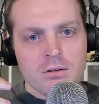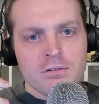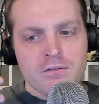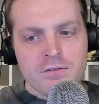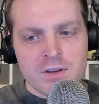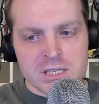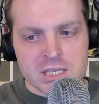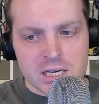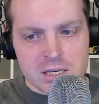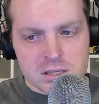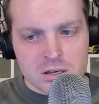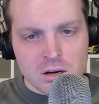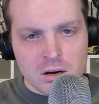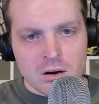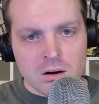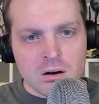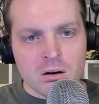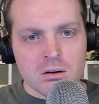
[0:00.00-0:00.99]
physics
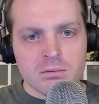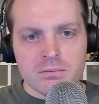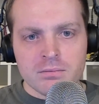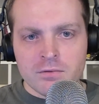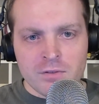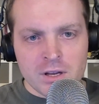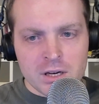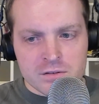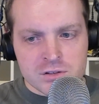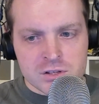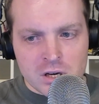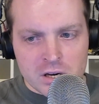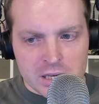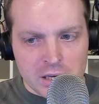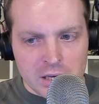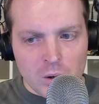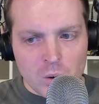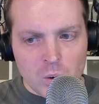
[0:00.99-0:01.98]
or field of
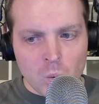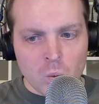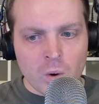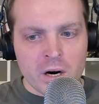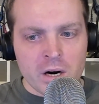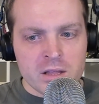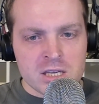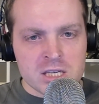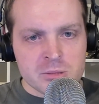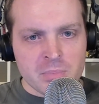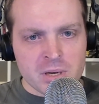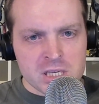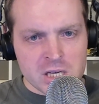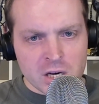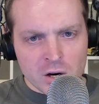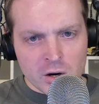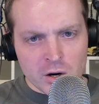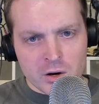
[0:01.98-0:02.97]
study where this
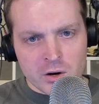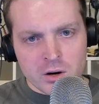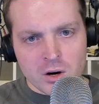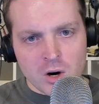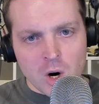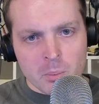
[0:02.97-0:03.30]
particular